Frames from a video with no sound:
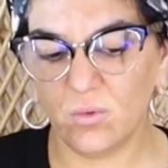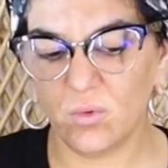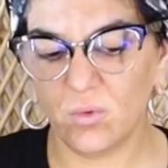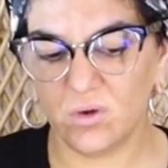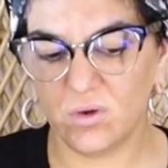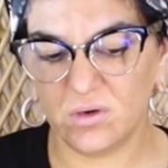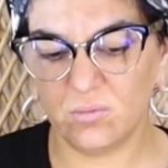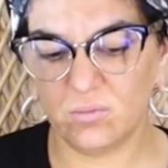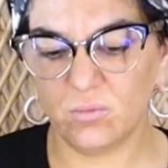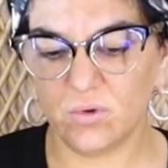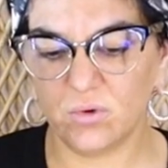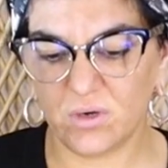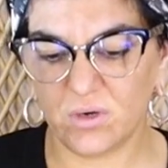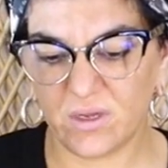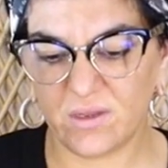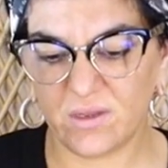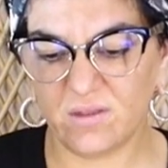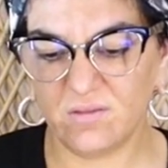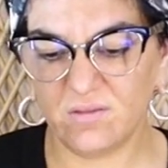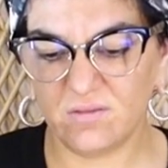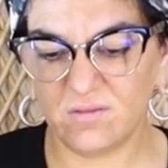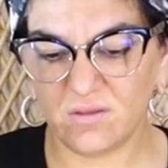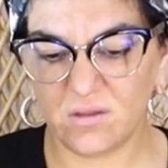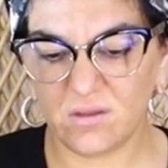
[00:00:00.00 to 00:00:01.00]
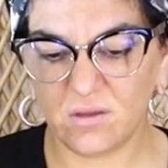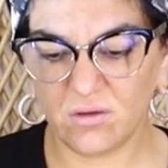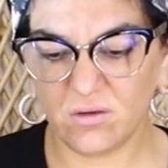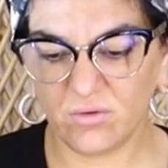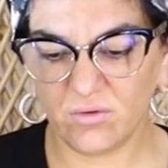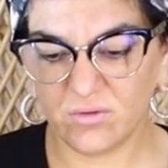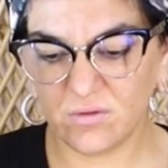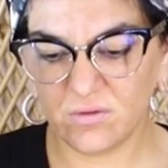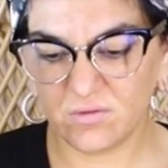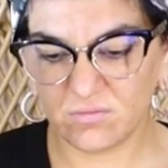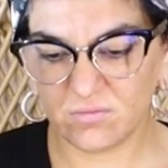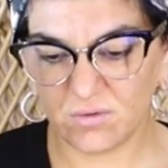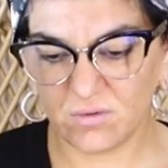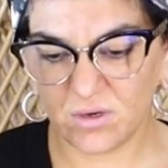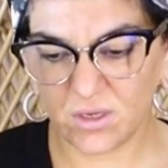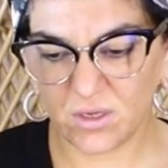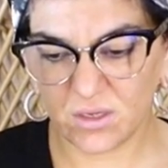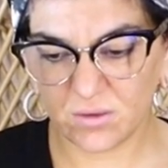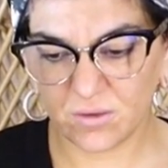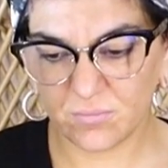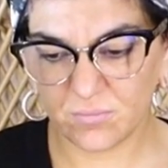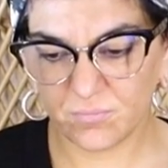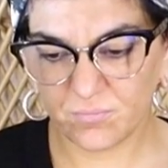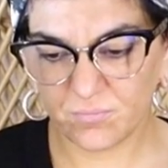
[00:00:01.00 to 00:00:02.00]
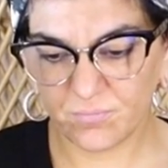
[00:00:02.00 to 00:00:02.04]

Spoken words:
what I can see here in this reading.